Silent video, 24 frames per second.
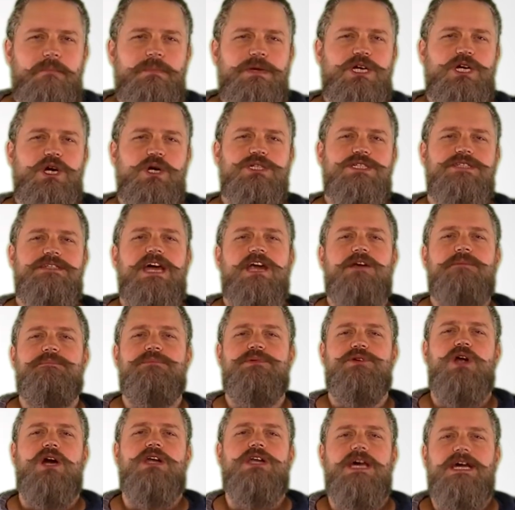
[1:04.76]
Because there are
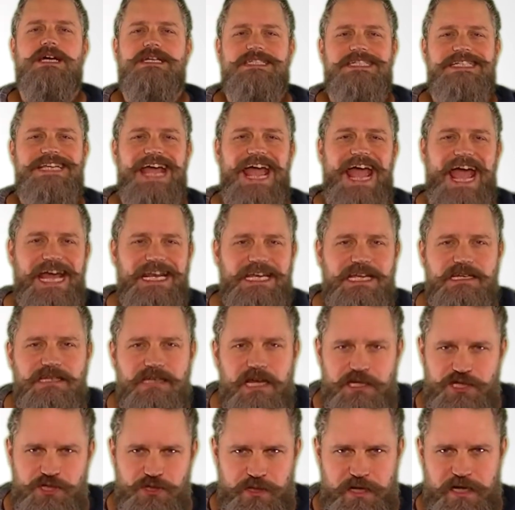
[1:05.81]
products in any
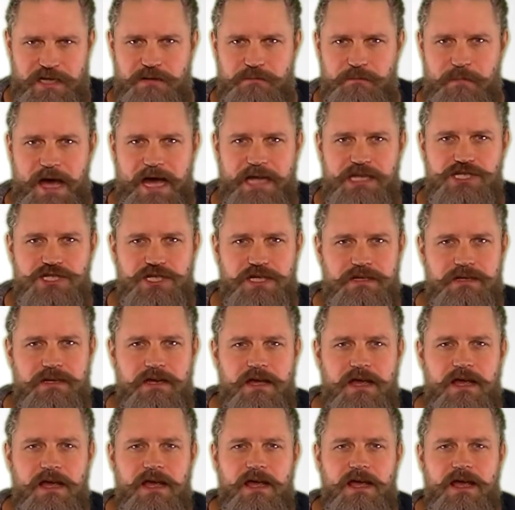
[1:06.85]
niche you can imagine,
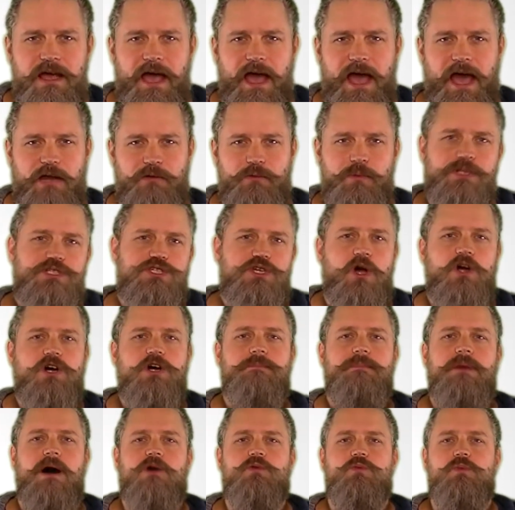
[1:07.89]
and we'll talk
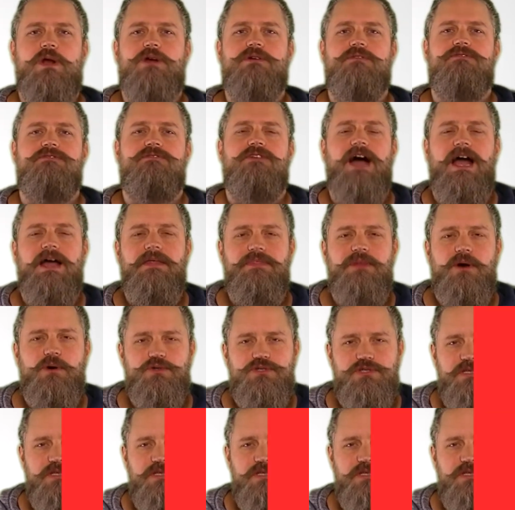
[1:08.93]
about where to find those